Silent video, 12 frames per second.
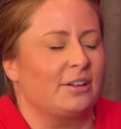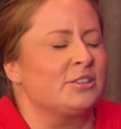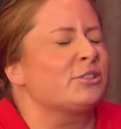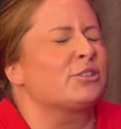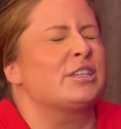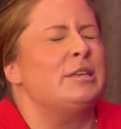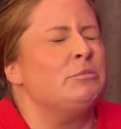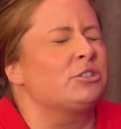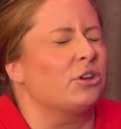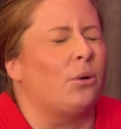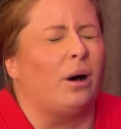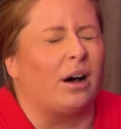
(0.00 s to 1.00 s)
it
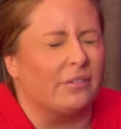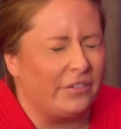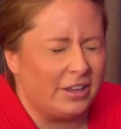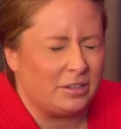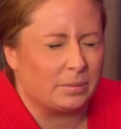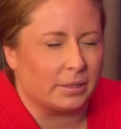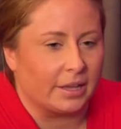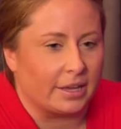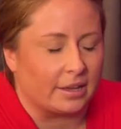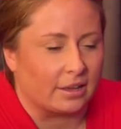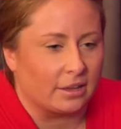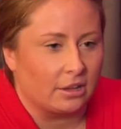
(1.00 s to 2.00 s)
seems so obvious, but
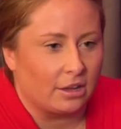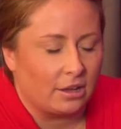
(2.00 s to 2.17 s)
like,